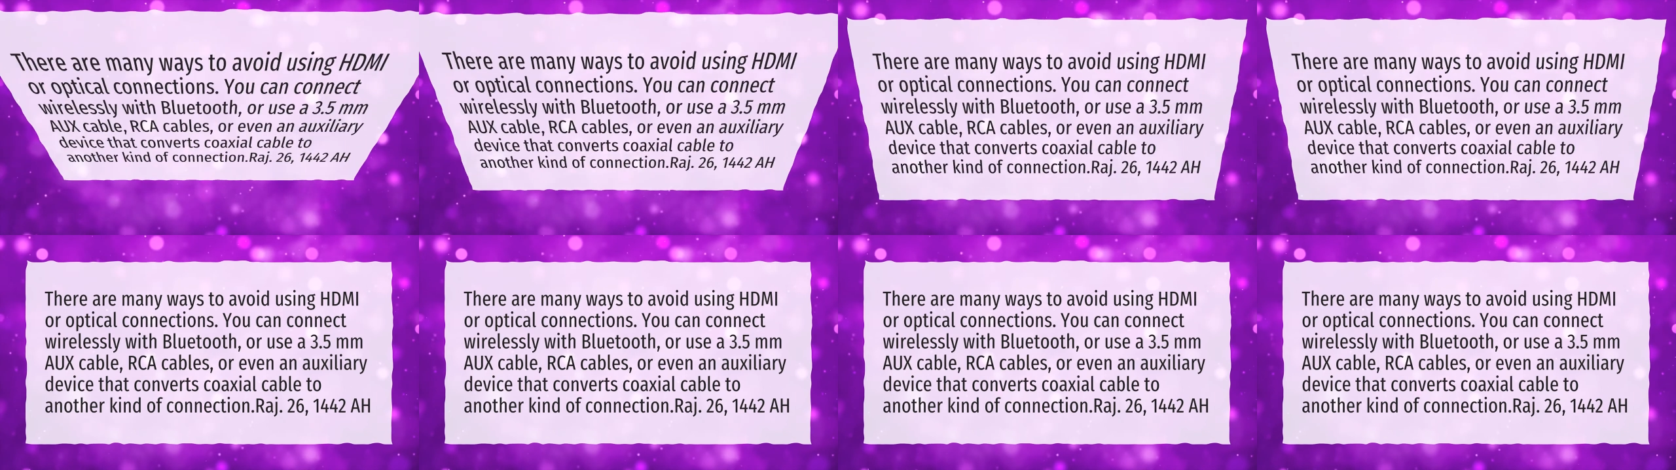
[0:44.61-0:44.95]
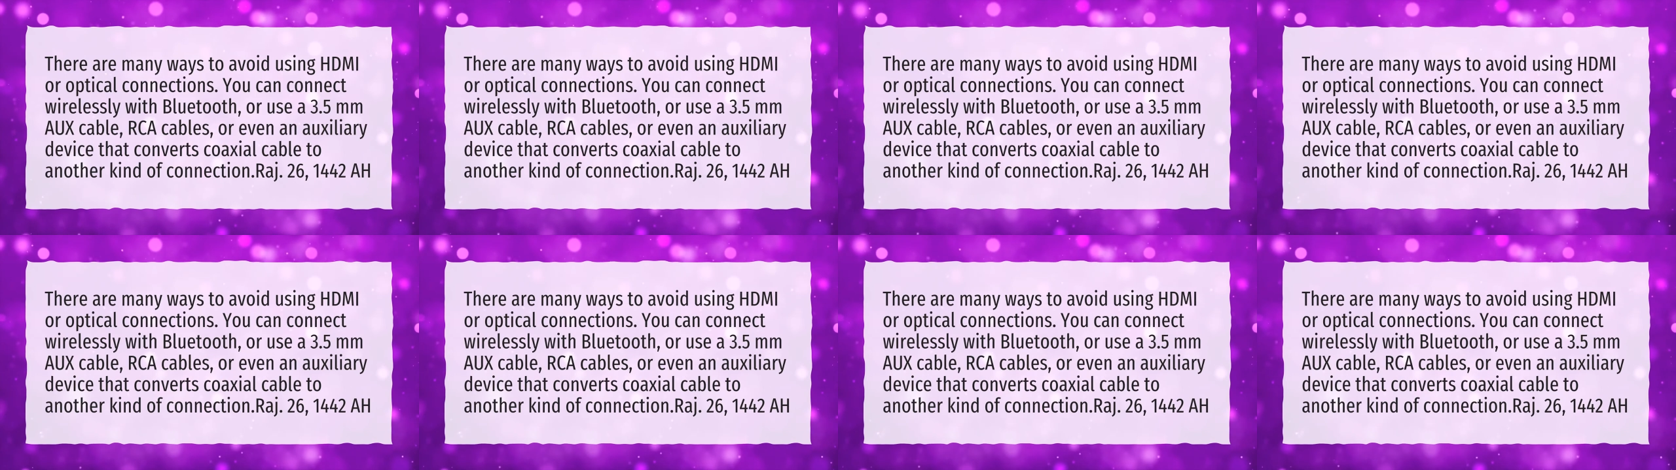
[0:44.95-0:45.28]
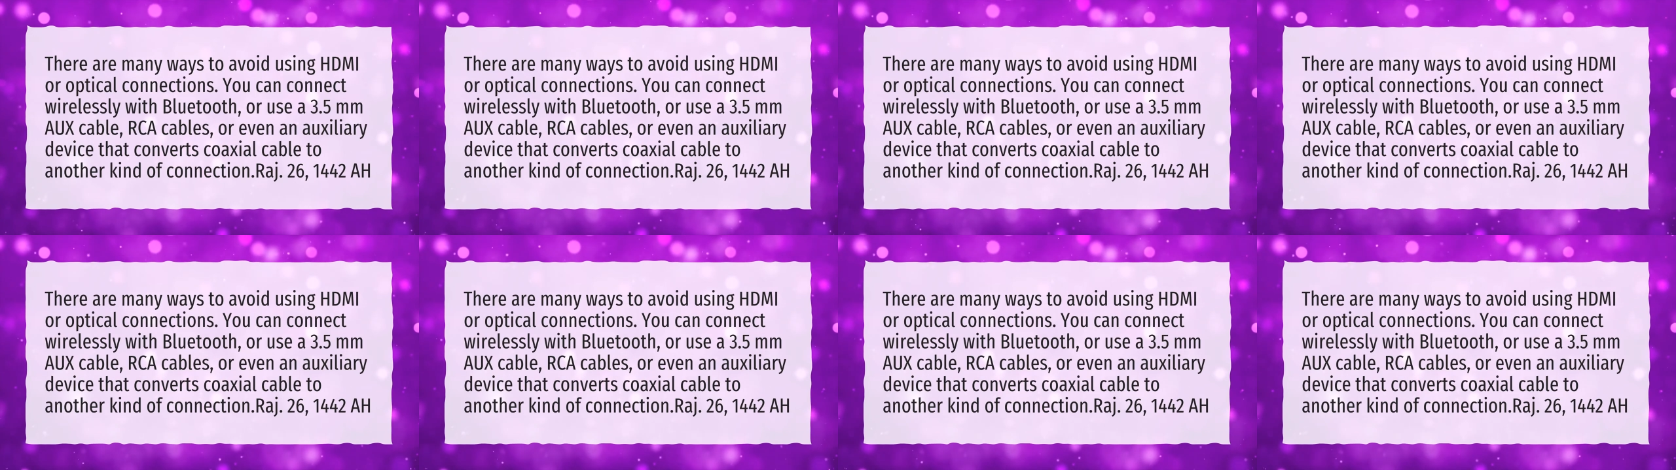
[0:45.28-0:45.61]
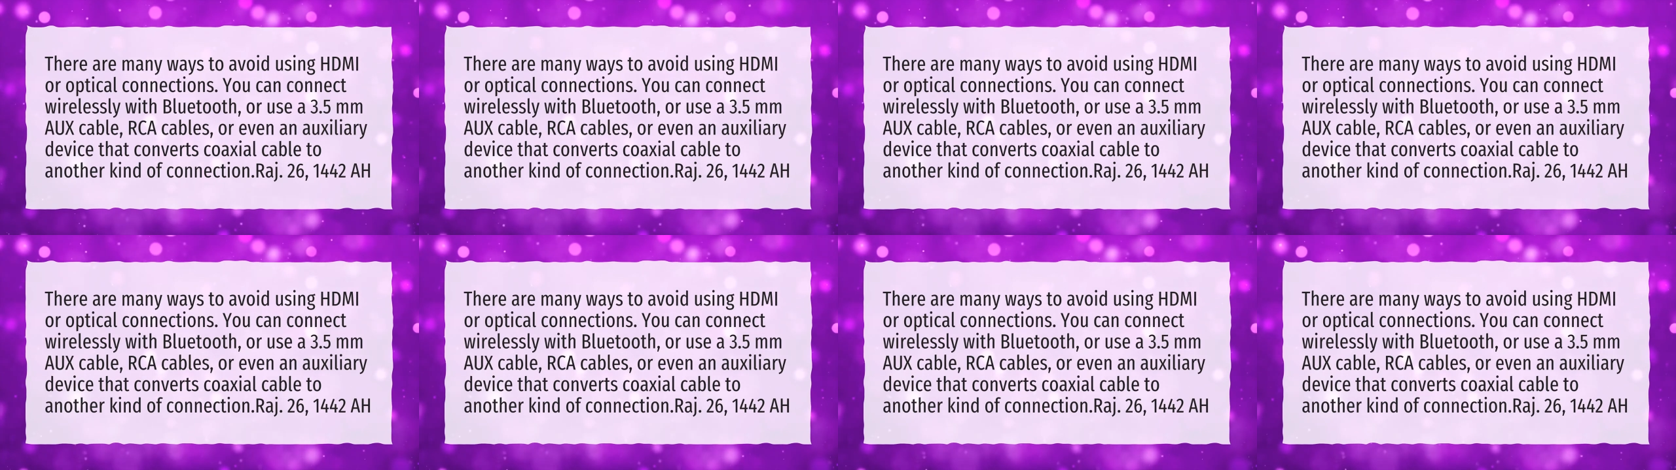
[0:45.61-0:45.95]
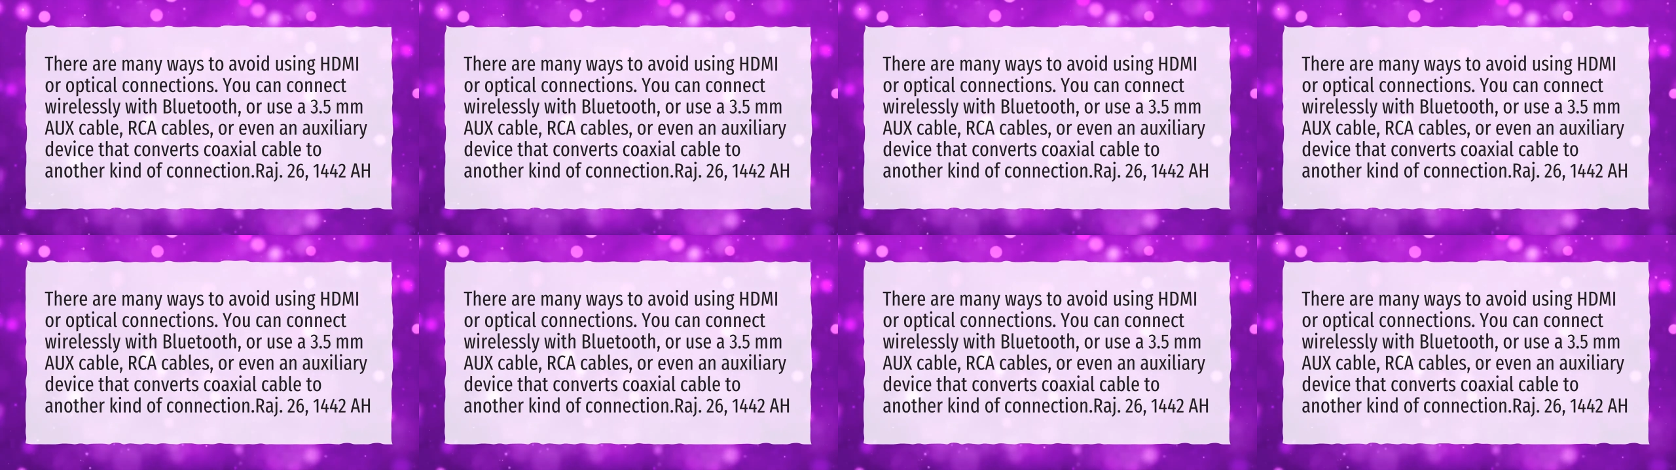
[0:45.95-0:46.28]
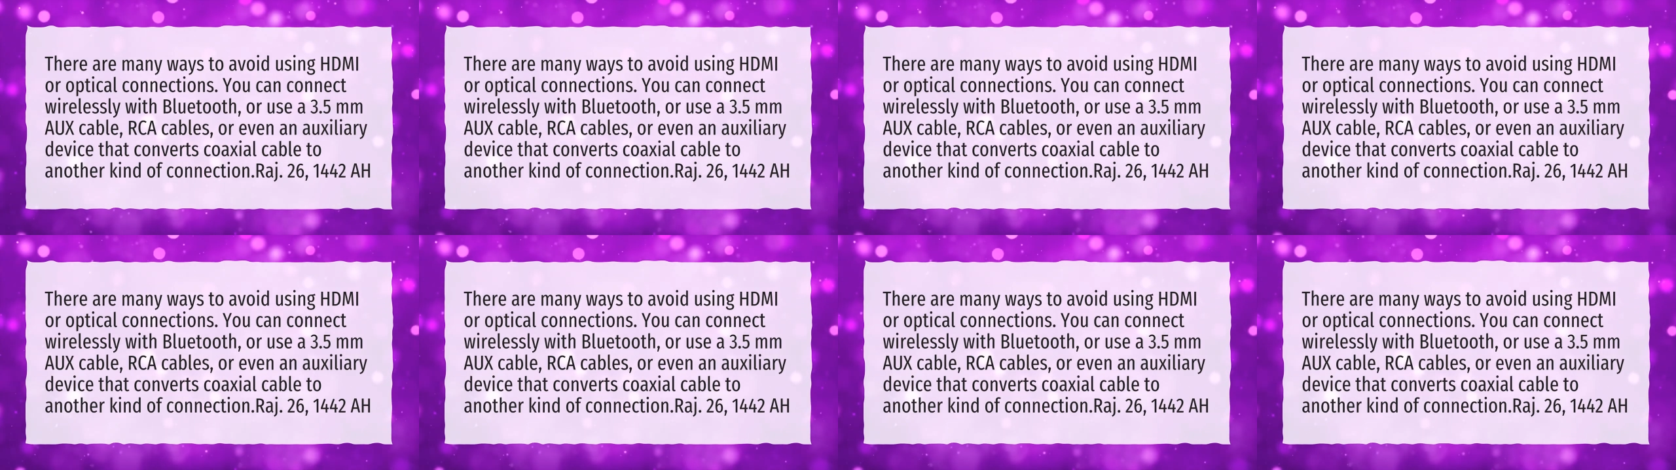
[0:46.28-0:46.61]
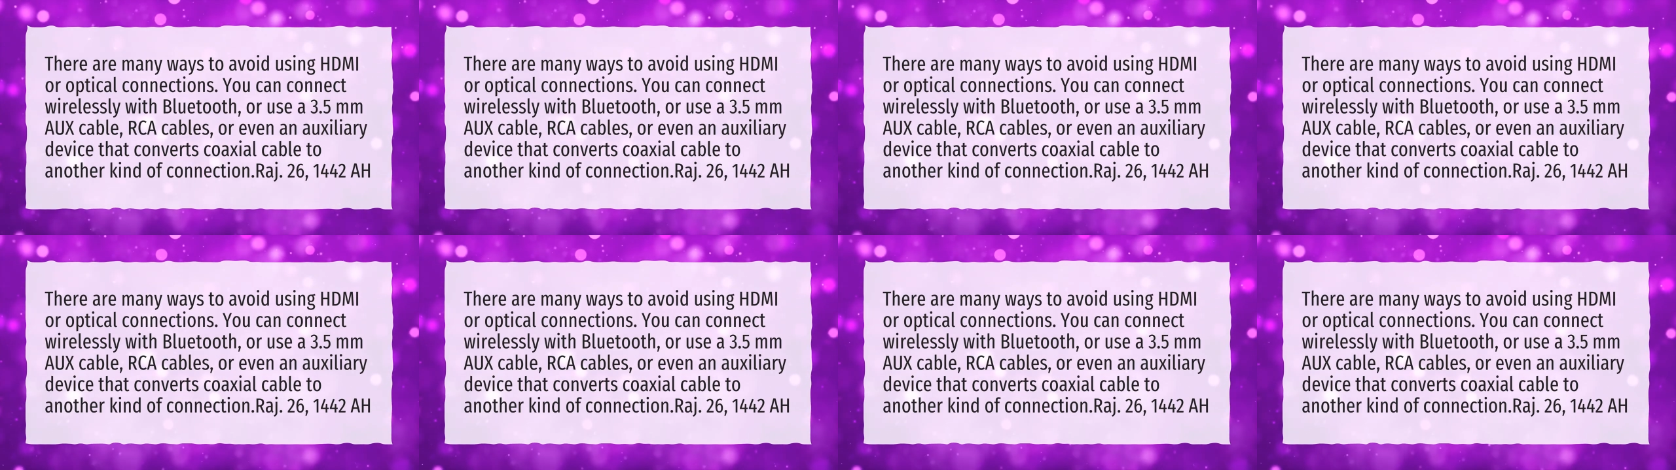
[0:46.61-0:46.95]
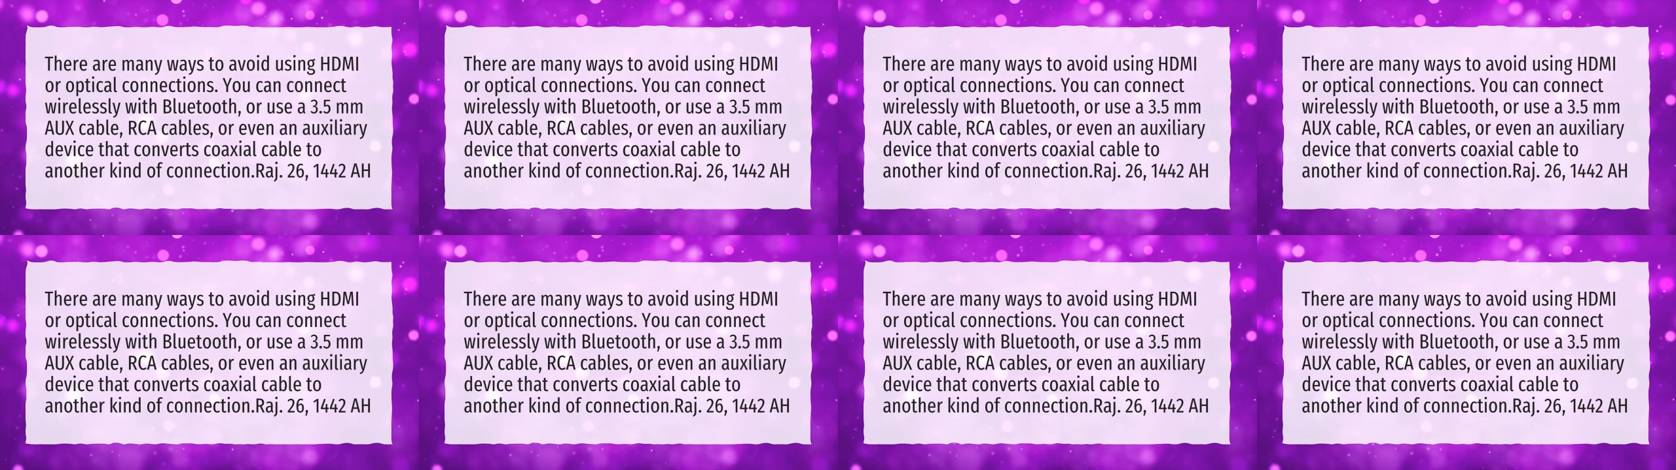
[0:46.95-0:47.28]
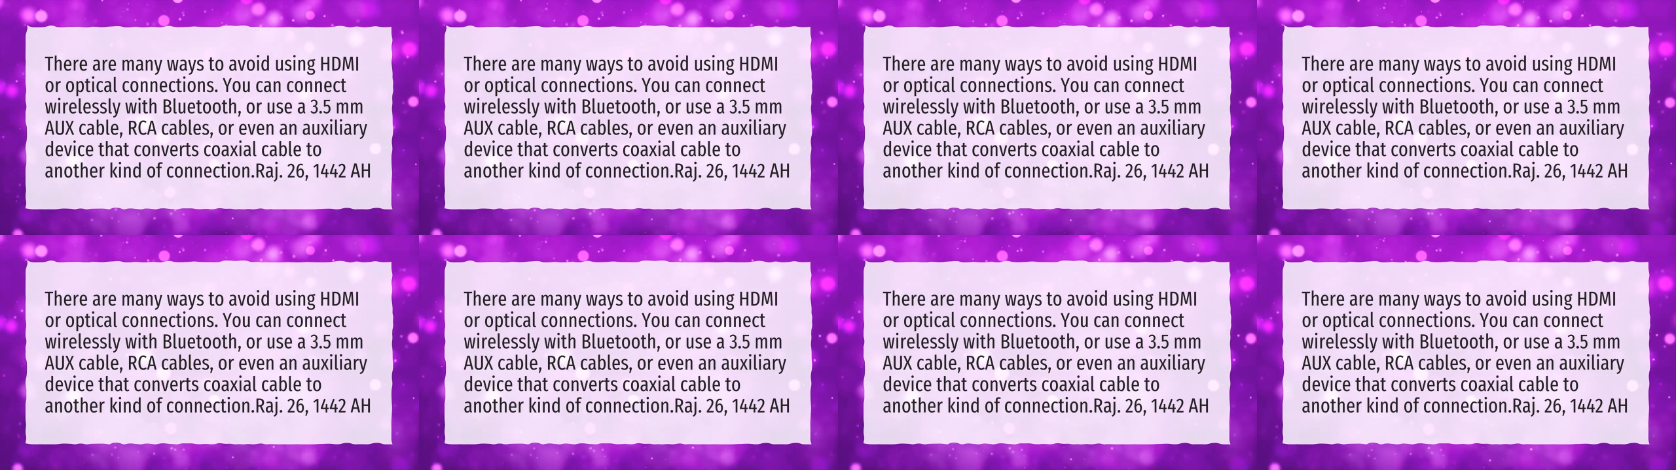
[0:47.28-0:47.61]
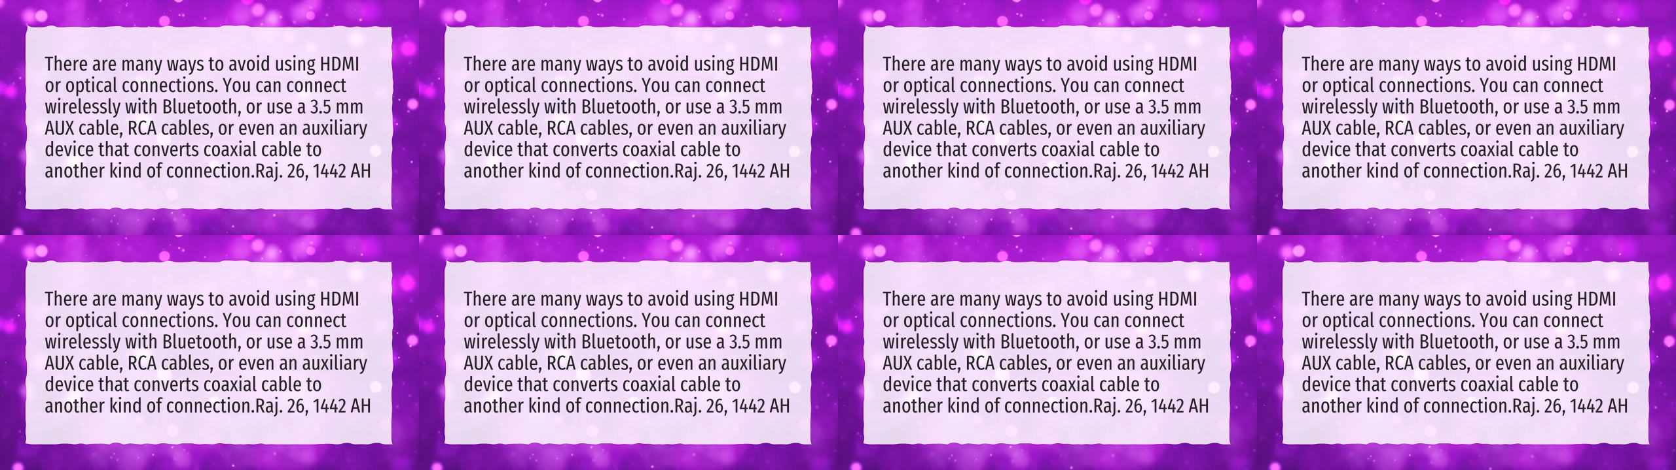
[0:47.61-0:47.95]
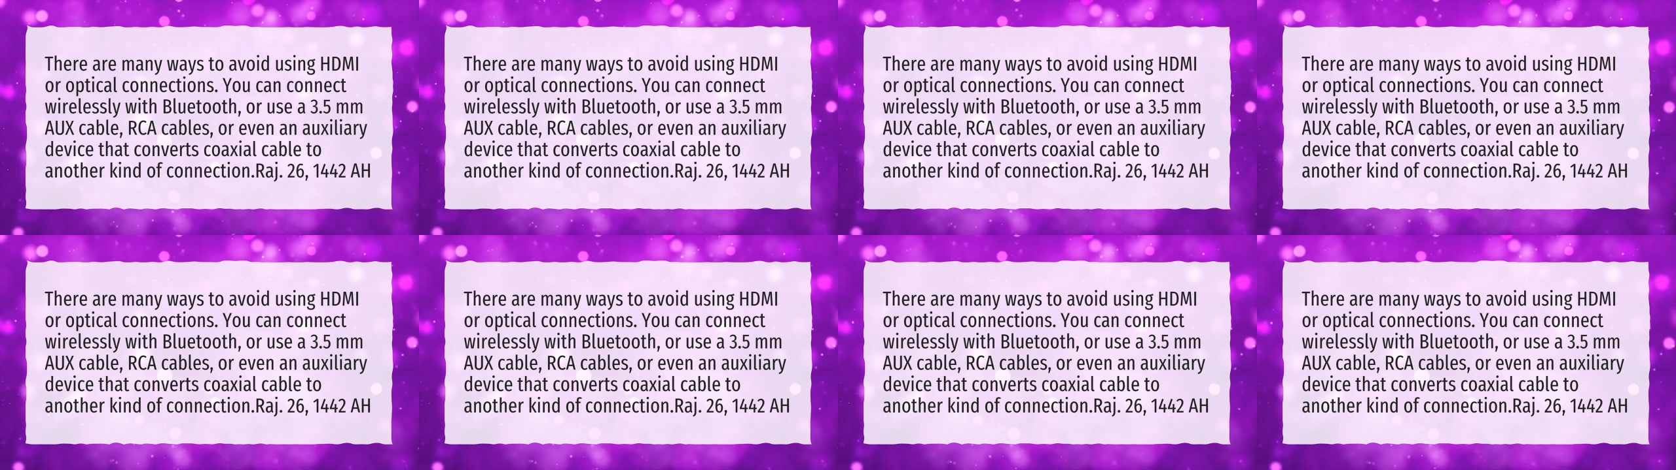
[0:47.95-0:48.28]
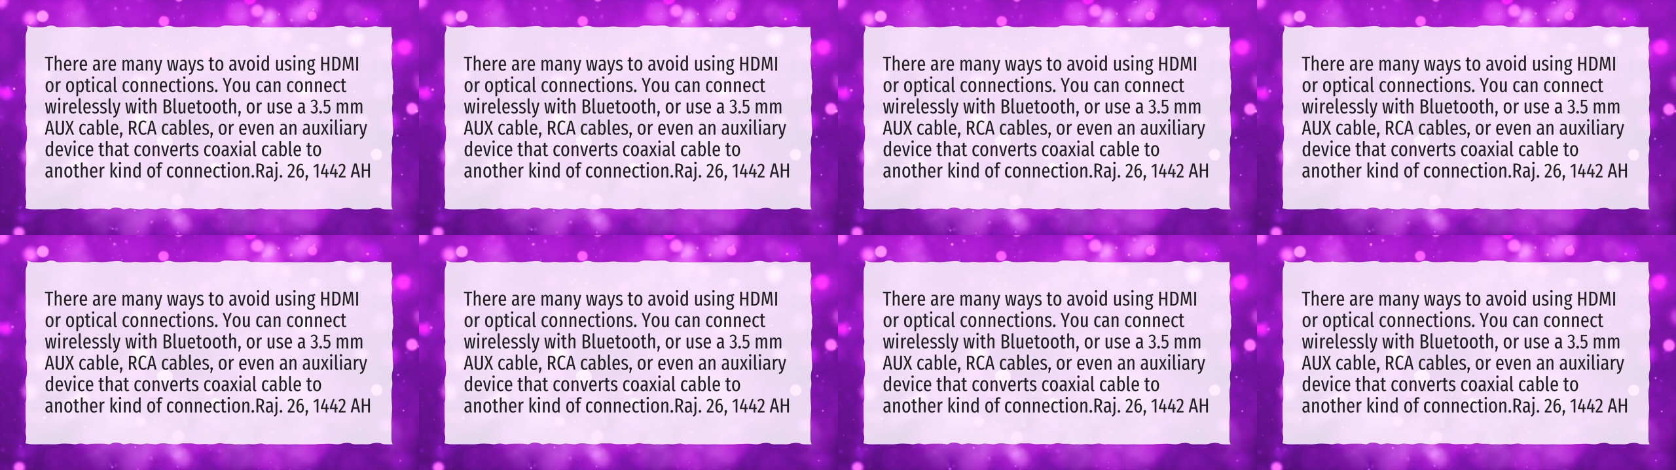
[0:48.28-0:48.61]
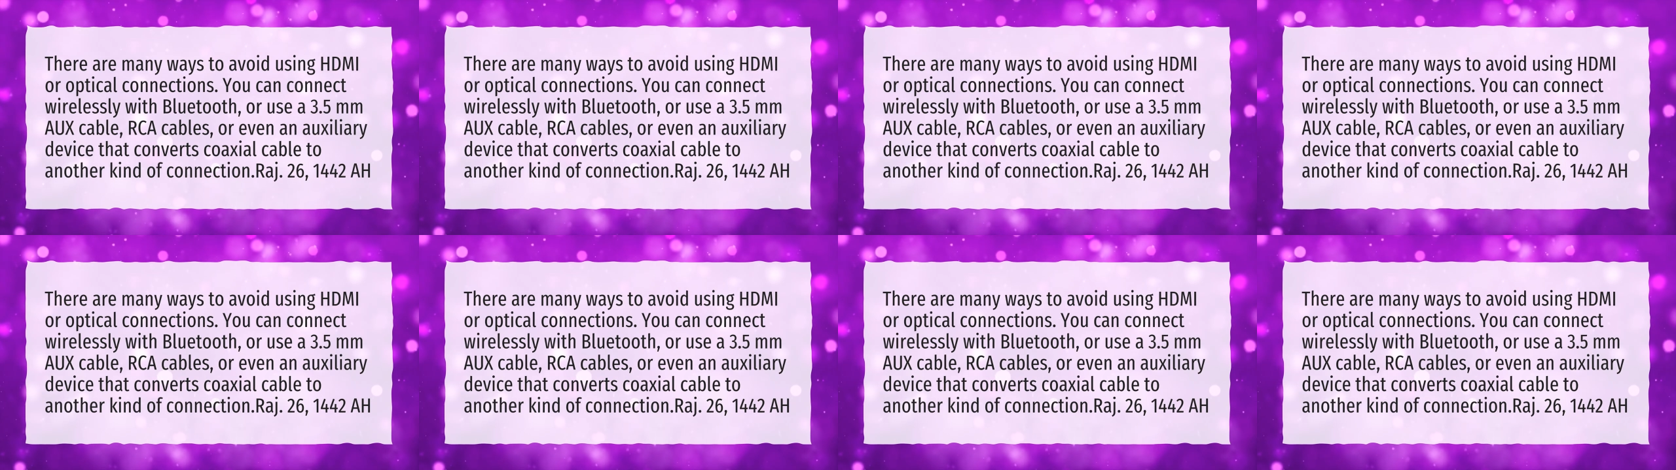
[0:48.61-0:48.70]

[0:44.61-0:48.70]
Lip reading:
No face is visible, so there are no lips to read.